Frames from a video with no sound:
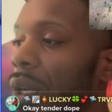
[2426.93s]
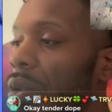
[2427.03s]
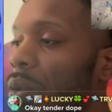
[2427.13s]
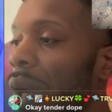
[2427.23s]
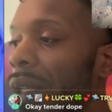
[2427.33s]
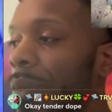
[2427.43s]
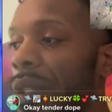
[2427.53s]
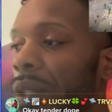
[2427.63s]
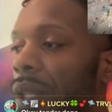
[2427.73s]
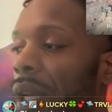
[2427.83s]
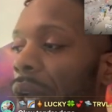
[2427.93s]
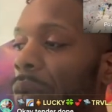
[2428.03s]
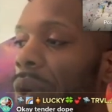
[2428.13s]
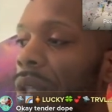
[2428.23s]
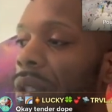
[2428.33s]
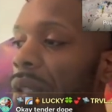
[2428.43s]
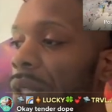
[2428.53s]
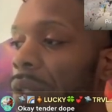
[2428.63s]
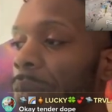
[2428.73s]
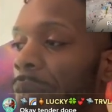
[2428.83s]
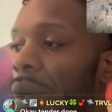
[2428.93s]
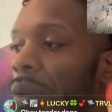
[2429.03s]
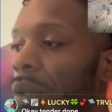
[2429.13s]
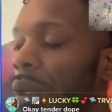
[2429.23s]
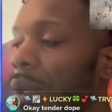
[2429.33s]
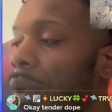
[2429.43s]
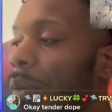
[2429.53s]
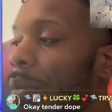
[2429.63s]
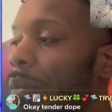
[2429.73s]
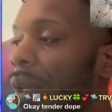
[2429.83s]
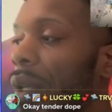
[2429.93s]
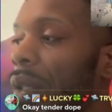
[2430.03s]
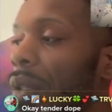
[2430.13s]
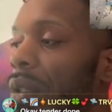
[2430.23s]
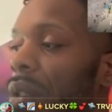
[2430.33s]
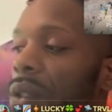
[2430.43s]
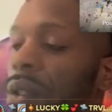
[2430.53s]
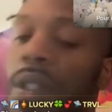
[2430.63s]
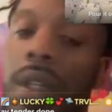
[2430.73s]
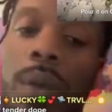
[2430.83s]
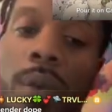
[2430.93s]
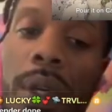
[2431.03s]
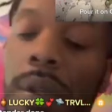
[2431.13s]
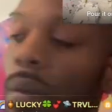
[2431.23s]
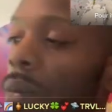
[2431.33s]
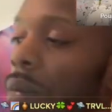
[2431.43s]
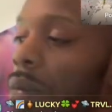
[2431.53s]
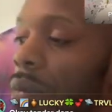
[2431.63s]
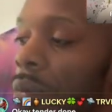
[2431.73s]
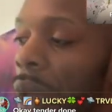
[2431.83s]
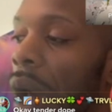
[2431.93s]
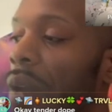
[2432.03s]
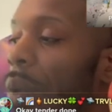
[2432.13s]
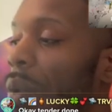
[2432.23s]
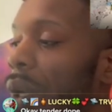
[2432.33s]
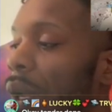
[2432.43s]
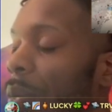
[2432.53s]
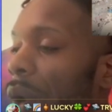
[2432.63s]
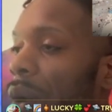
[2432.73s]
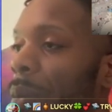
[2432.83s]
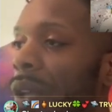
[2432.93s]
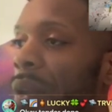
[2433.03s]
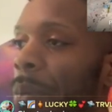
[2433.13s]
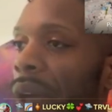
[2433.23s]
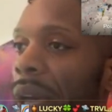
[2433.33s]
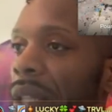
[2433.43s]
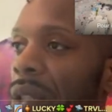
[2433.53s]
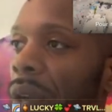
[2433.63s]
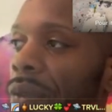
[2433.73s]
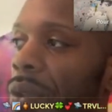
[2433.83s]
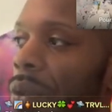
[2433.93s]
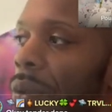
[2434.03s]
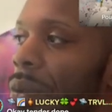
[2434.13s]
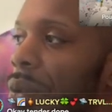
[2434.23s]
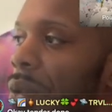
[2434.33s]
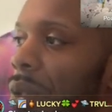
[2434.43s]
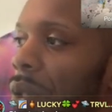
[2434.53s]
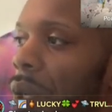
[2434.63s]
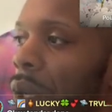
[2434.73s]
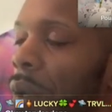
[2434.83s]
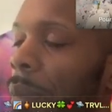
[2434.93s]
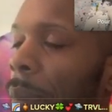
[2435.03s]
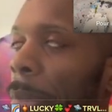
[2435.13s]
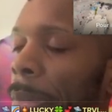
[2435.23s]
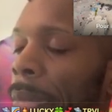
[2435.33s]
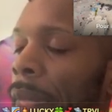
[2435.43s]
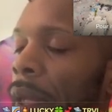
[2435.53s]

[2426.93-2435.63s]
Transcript: uh, new items in today. I wanted to test them out um, and see what how they would come out. In the past, I've used um,